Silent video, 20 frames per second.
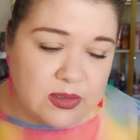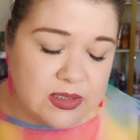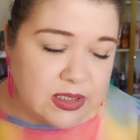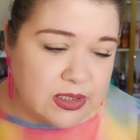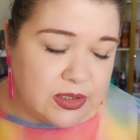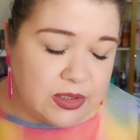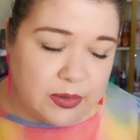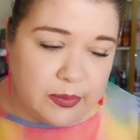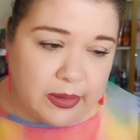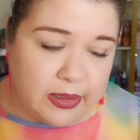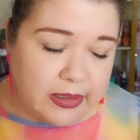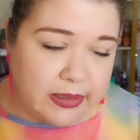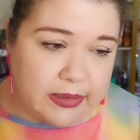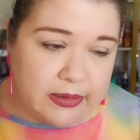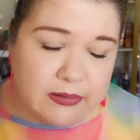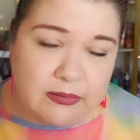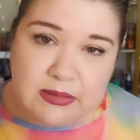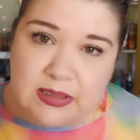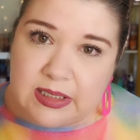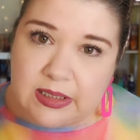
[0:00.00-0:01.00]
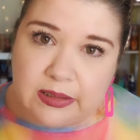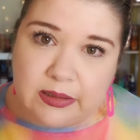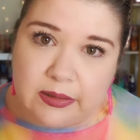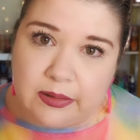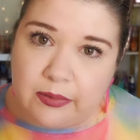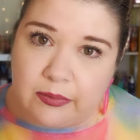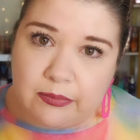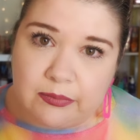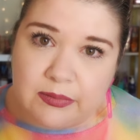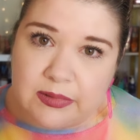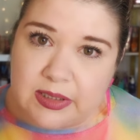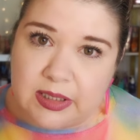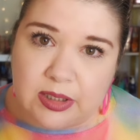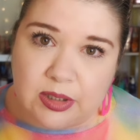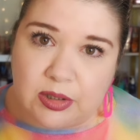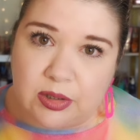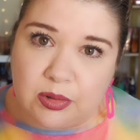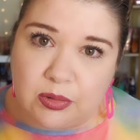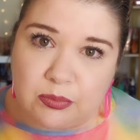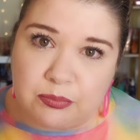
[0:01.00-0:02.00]
didn't you, honey? Didn't you?
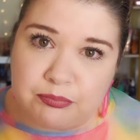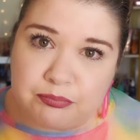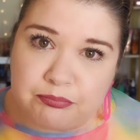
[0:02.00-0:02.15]
Didn't you?